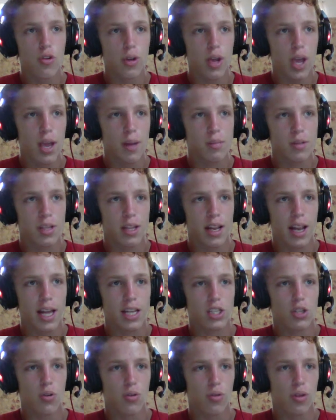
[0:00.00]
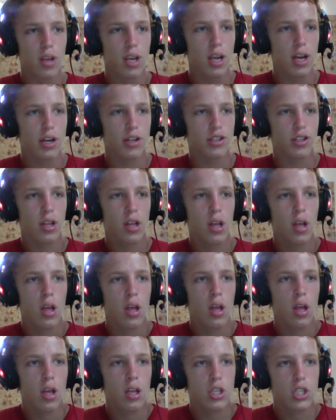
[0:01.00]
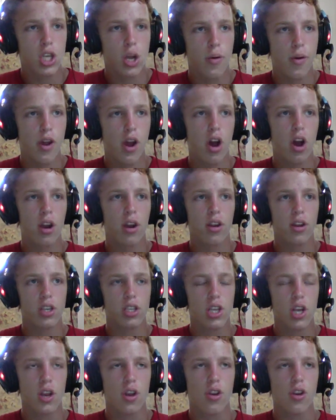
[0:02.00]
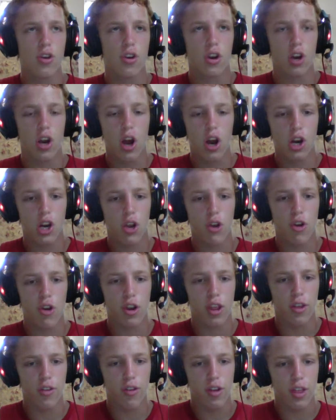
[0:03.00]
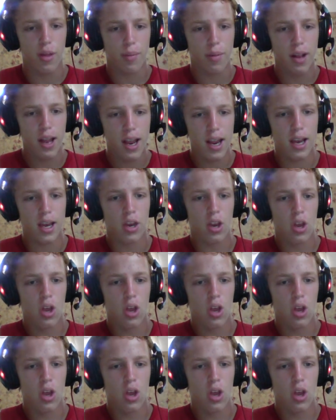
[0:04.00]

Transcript: games in the last 2 years. So you could argue, and they really played